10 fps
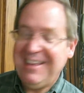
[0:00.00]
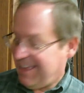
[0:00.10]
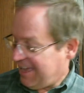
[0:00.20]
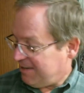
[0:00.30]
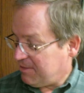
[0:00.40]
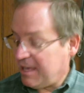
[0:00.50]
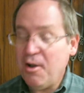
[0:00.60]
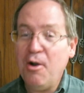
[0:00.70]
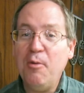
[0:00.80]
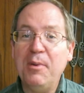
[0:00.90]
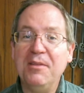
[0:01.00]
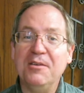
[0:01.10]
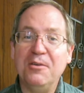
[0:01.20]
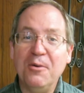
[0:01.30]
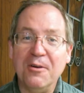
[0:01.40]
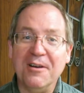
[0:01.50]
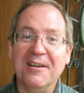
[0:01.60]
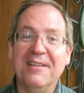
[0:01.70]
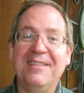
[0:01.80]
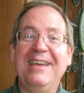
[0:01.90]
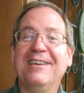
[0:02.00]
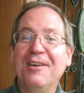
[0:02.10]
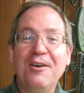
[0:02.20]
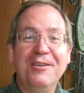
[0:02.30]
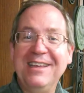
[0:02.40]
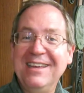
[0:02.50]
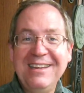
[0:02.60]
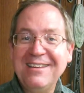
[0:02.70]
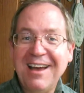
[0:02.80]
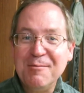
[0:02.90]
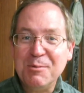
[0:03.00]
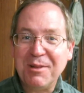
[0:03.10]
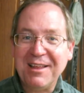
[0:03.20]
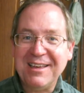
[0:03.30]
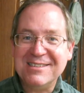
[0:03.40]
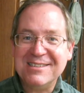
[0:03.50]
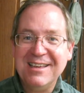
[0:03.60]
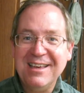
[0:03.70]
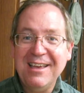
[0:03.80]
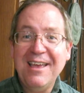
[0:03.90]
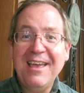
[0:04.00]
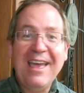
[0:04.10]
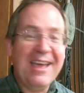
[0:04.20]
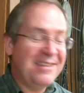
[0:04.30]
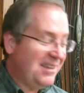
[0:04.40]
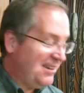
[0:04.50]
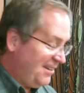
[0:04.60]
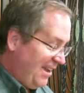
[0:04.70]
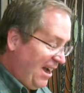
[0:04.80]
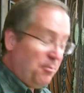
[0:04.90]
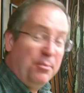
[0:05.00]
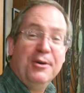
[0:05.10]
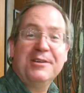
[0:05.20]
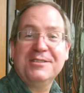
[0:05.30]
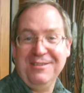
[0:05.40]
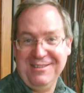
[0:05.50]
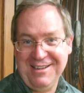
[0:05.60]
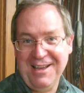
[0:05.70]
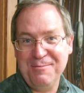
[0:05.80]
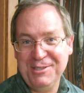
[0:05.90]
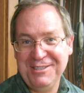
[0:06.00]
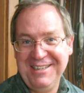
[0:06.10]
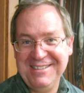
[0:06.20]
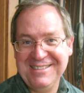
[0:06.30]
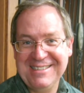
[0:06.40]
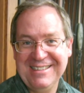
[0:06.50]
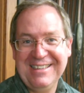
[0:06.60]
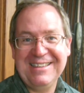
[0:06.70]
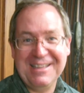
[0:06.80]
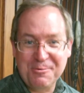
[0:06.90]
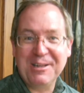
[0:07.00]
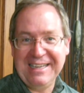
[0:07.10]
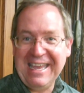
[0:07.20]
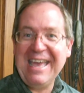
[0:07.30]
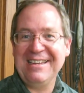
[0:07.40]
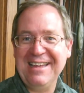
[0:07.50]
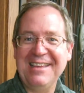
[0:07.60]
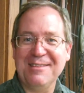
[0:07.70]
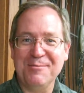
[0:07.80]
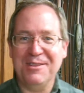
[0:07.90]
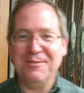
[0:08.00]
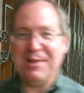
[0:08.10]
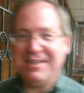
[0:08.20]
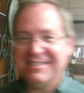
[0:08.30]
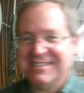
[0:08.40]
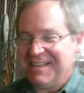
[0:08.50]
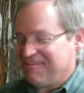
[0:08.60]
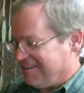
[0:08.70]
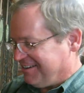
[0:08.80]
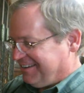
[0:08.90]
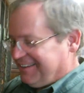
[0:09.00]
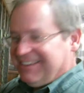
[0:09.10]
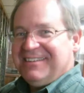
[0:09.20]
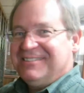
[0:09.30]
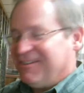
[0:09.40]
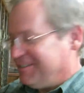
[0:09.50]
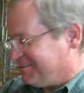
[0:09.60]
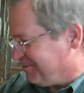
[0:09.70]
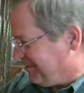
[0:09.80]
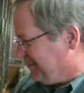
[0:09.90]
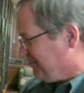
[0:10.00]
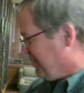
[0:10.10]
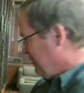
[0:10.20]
And if they open the door, they can go to any time and place. And then our books are the time machines that really can take them to the places they want. So it's really